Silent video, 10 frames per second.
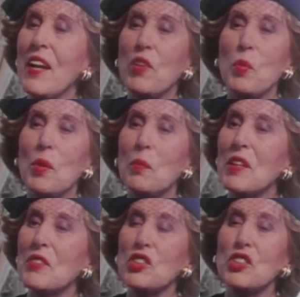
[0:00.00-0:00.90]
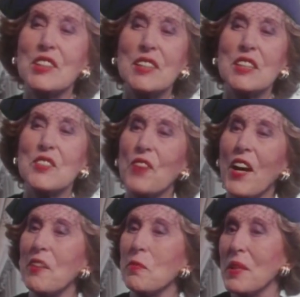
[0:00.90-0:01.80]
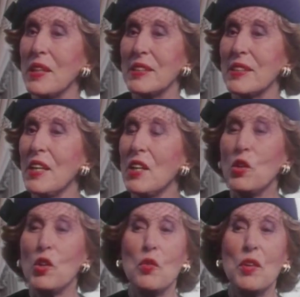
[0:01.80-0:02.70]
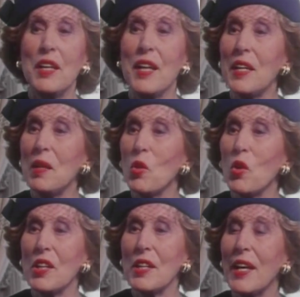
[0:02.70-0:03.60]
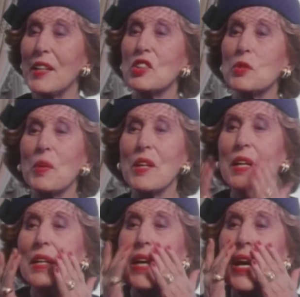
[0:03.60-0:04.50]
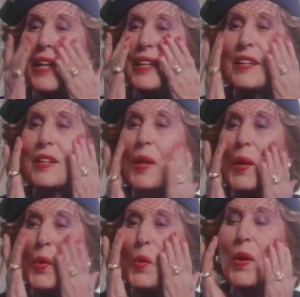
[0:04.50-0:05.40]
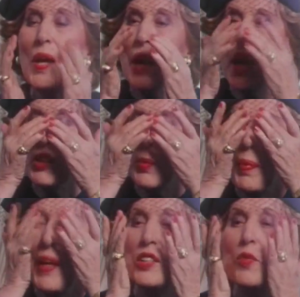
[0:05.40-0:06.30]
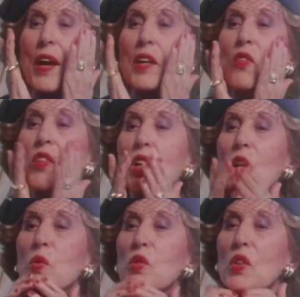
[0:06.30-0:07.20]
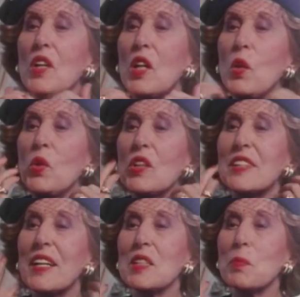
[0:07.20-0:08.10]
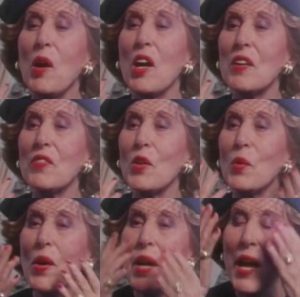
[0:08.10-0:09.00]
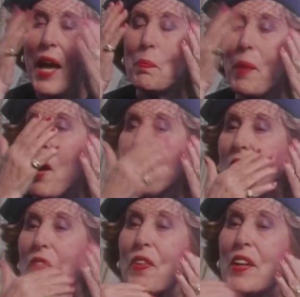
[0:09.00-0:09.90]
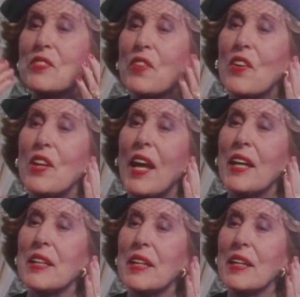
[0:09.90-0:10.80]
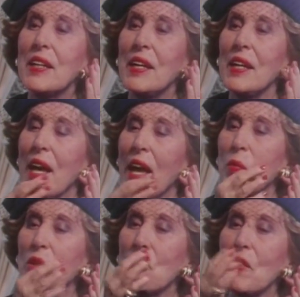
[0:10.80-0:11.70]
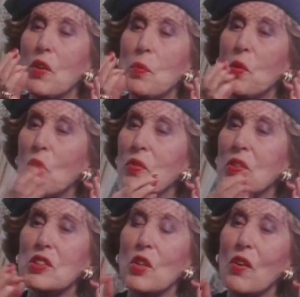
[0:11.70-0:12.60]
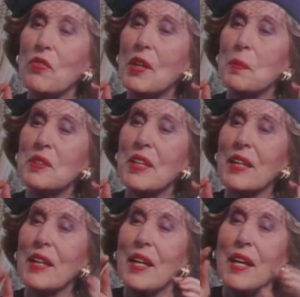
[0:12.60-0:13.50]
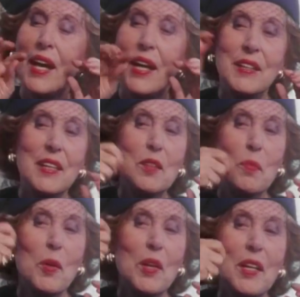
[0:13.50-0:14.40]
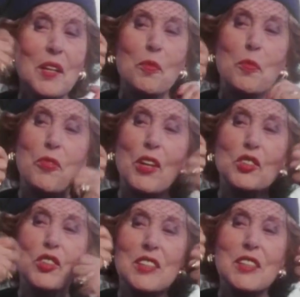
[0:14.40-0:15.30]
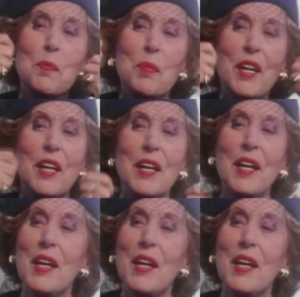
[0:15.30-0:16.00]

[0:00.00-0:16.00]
Every woman, if she just does five minutes, you don't need any more than that. Just put on a little glow and your base right over the glow so the glow looks like it's part of you, and powder your face very lightly and with a very beautiful soft lipstick, and then put a little freshness up here.